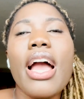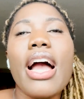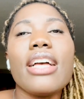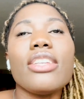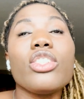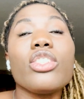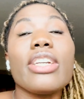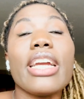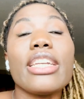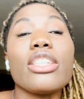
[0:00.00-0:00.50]

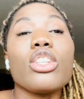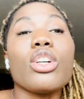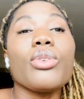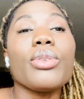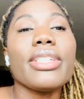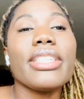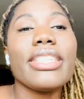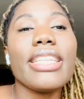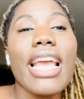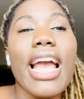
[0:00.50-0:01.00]
As you guys
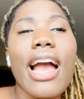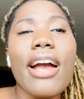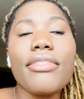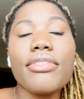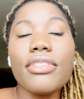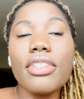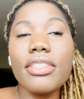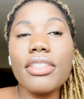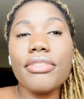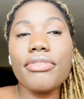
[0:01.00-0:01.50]
always say,
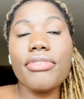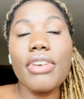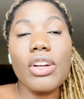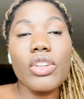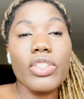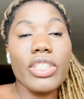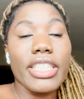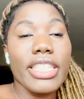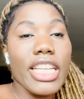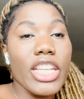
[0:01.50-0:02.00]
after the
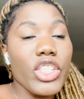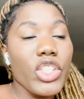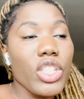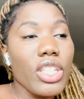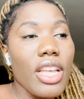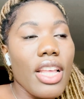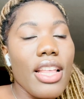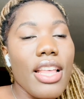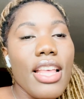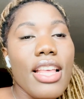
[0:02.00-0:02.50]

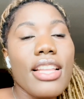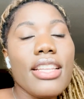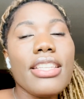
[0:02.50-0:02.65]
foundation,